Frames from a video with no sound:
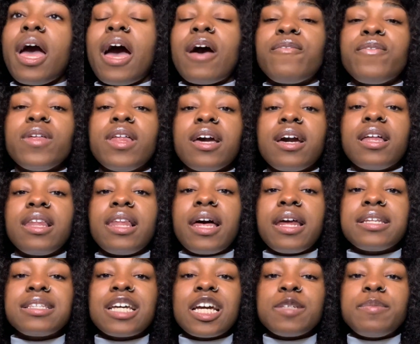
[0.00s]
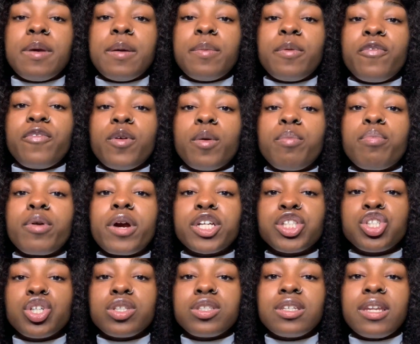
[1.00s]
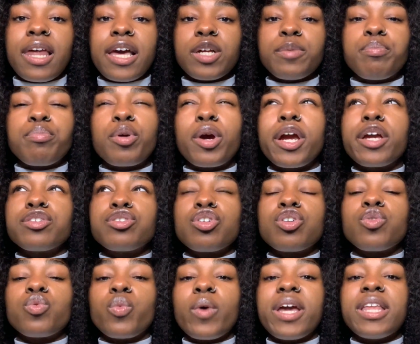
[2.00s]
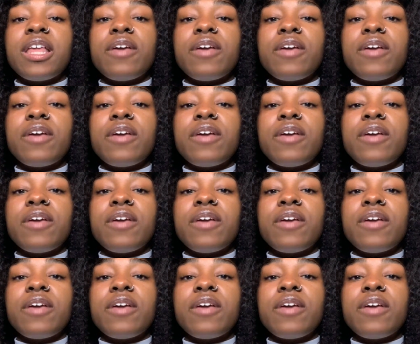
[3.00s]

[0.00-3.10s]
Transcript: I feel like a lot of times people feel pressured to, like, pray a certain way.